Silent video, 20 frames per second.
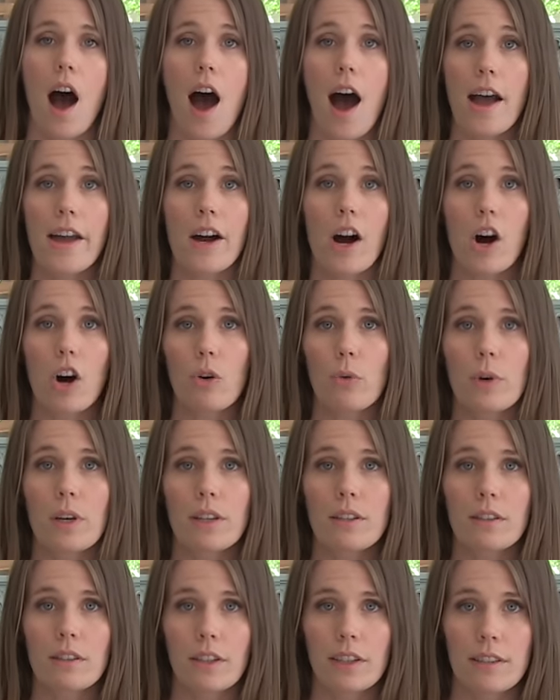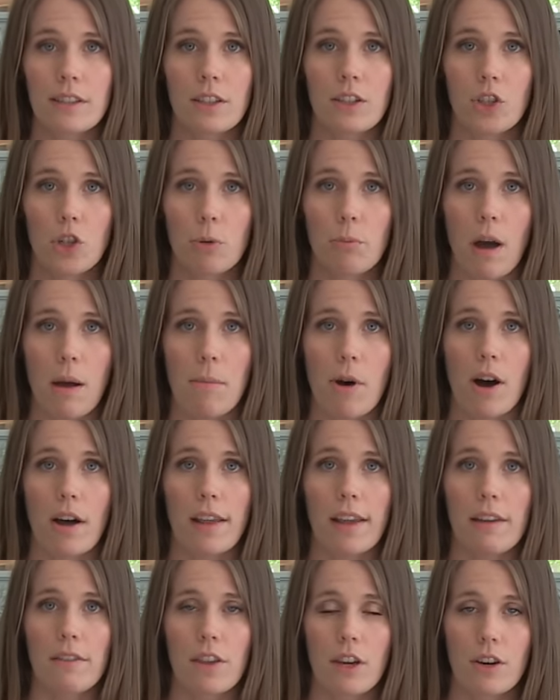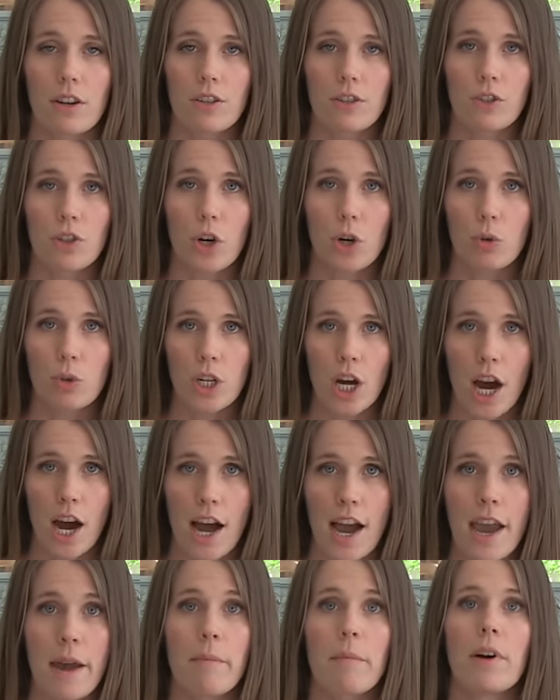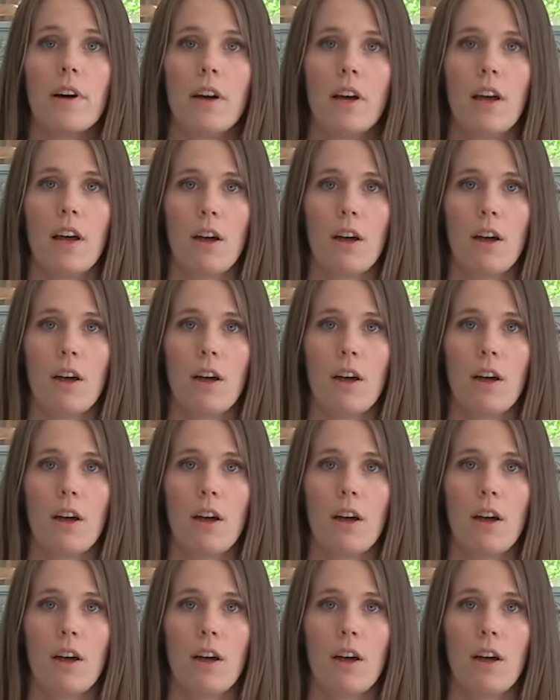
I always listen to my body. There's no time